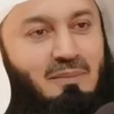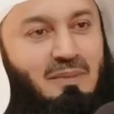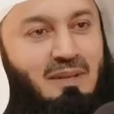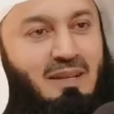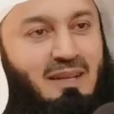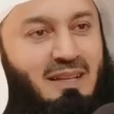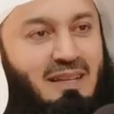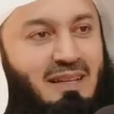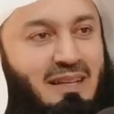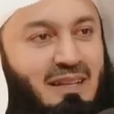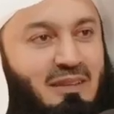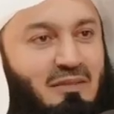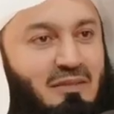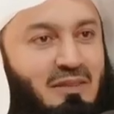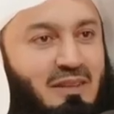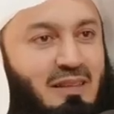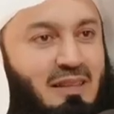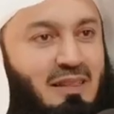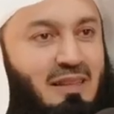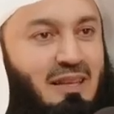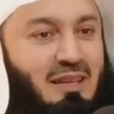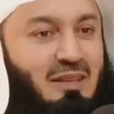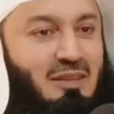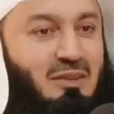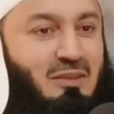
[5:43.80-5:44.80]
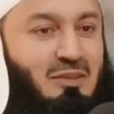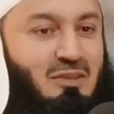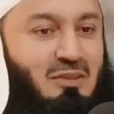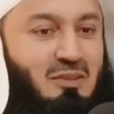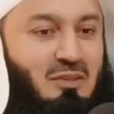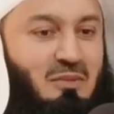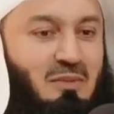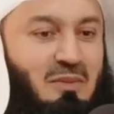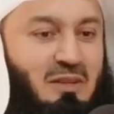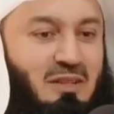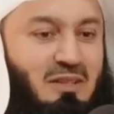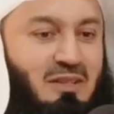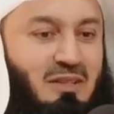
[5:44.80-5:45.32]
Barakallah feek. Thank you
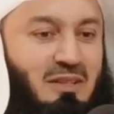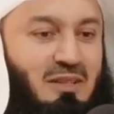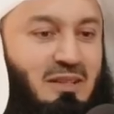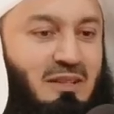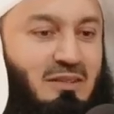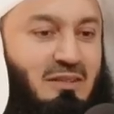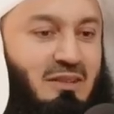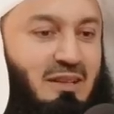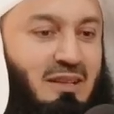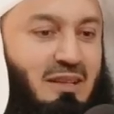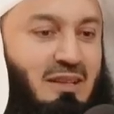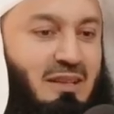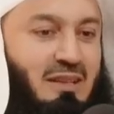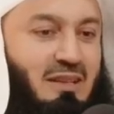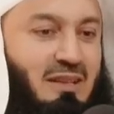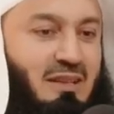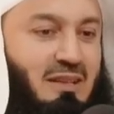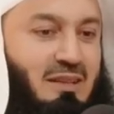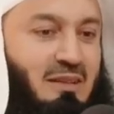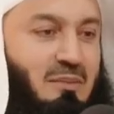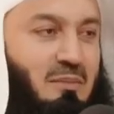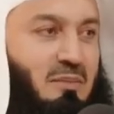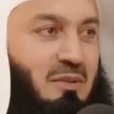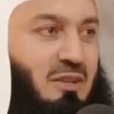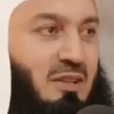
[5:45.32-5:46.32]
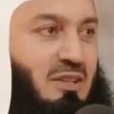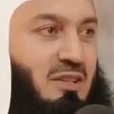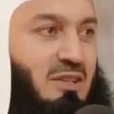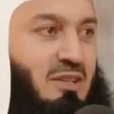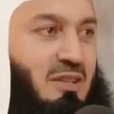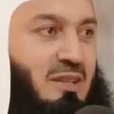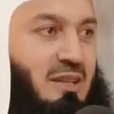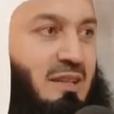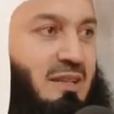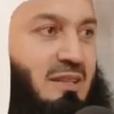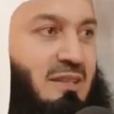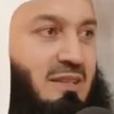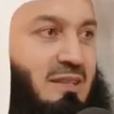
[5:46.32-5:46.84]
so much, and I really
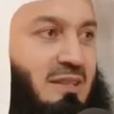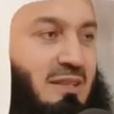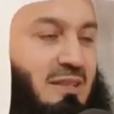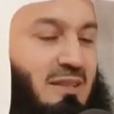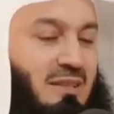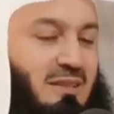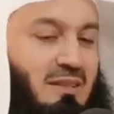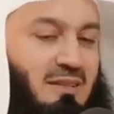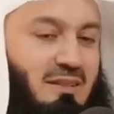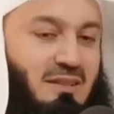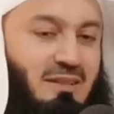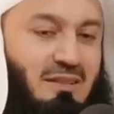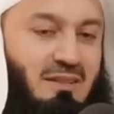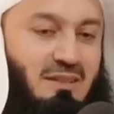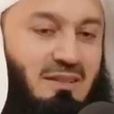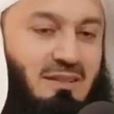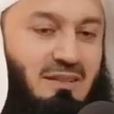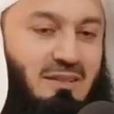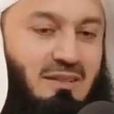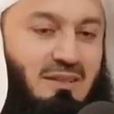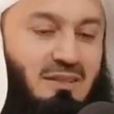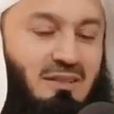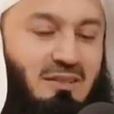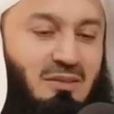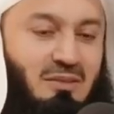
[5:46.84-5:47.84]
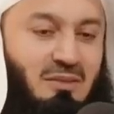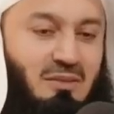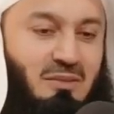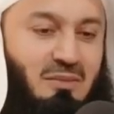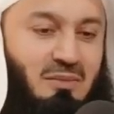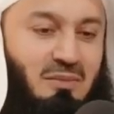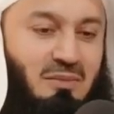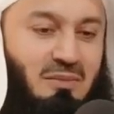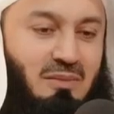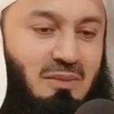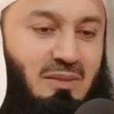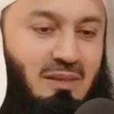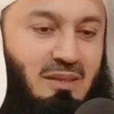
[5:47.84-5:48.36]
appreciate you know,
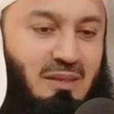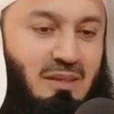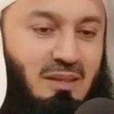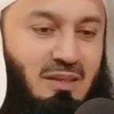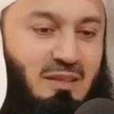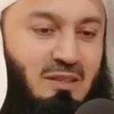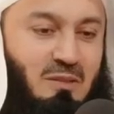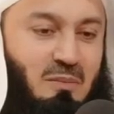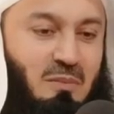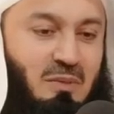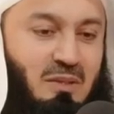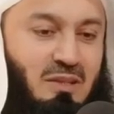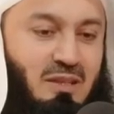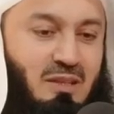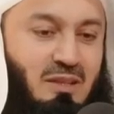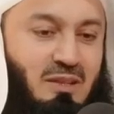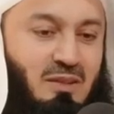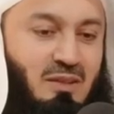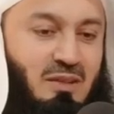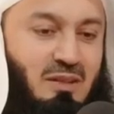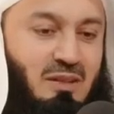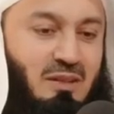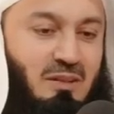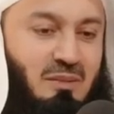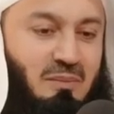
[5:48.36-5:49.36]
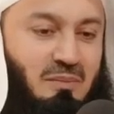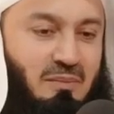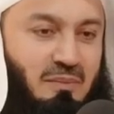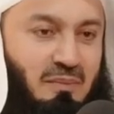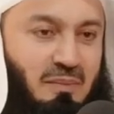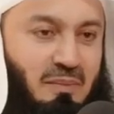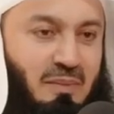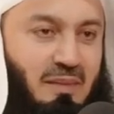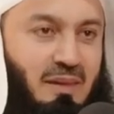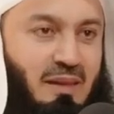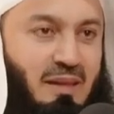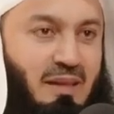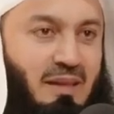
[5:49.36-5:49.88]
this particular
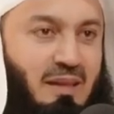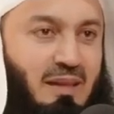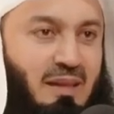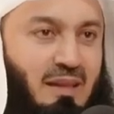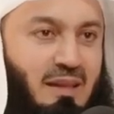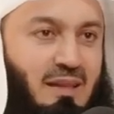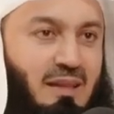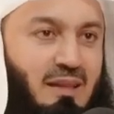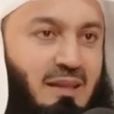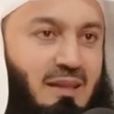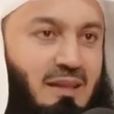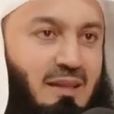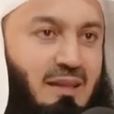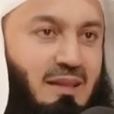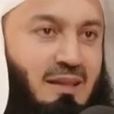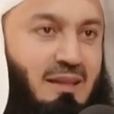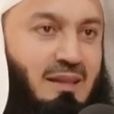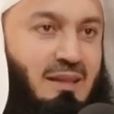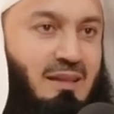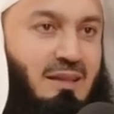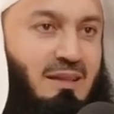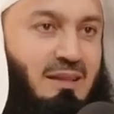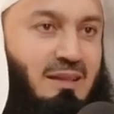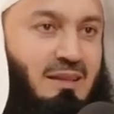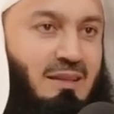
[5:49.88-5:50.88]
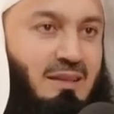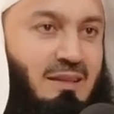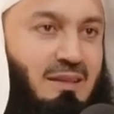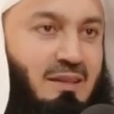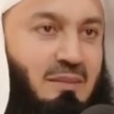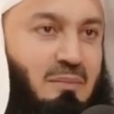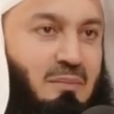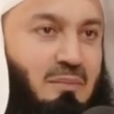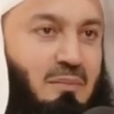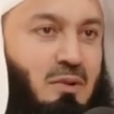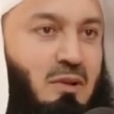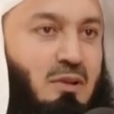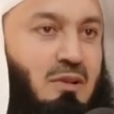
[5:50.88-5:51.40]

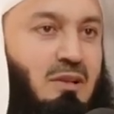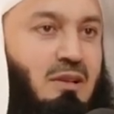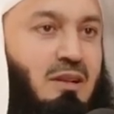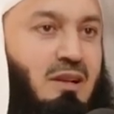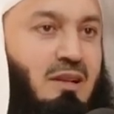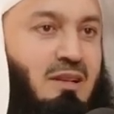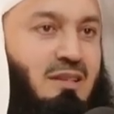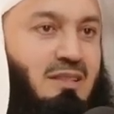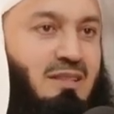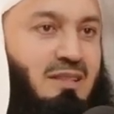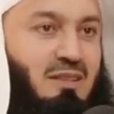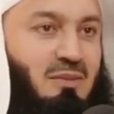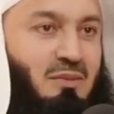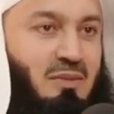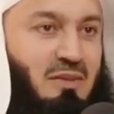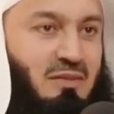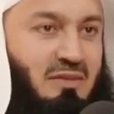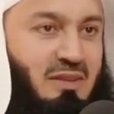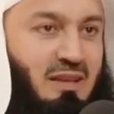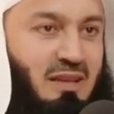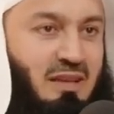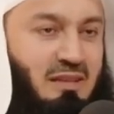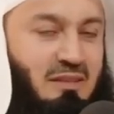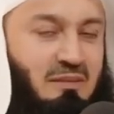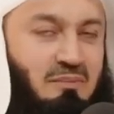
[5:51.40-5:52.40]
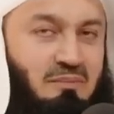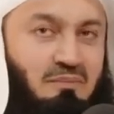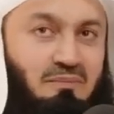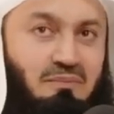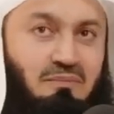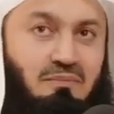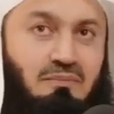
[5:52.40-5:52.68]
podcast that we've had.